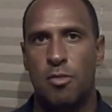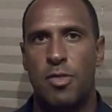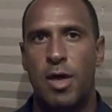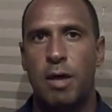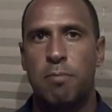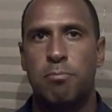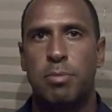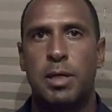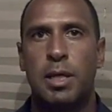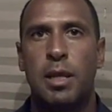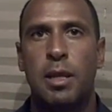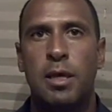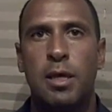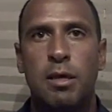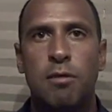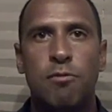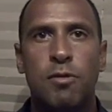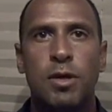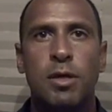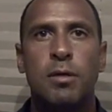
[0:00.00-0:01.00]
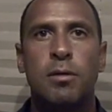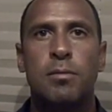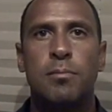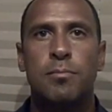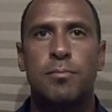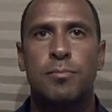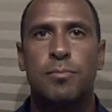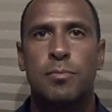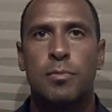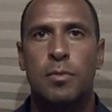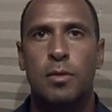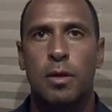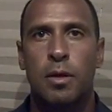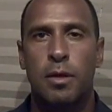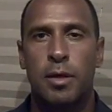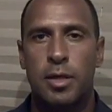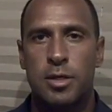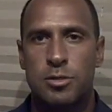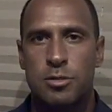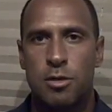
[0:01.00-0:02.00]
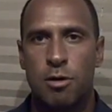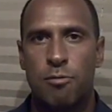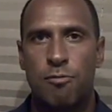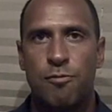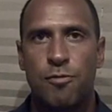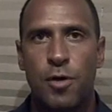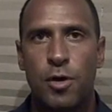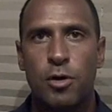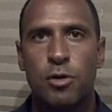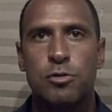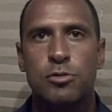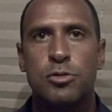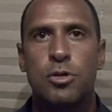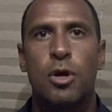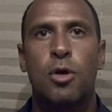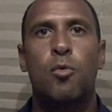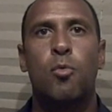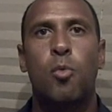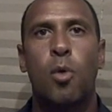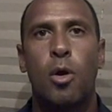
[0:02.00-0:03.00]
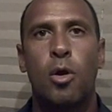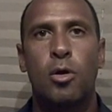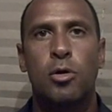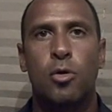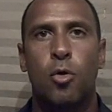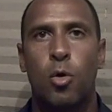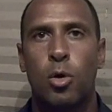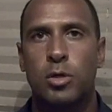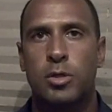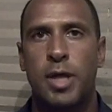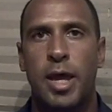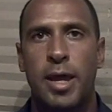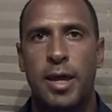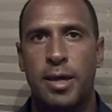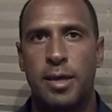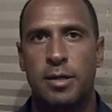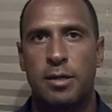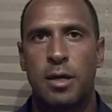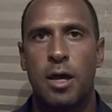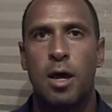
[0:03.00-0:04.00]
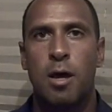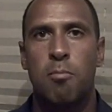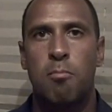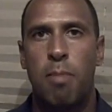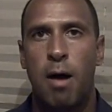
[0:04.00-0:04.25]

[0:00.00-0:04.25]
that believing is the first work ordained